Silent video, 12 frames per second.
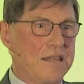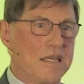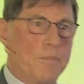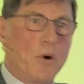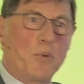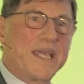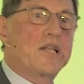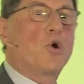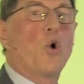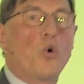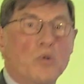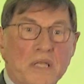there, but we can
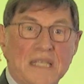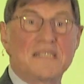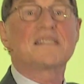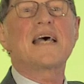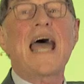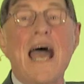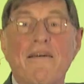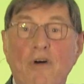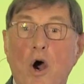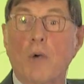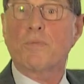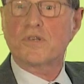only have
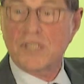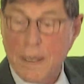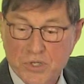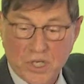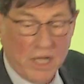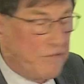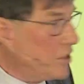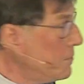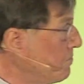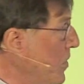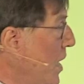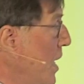our perception of it.
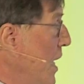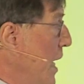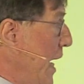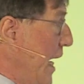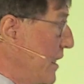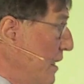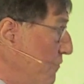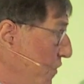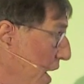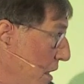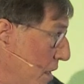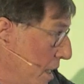And then finally,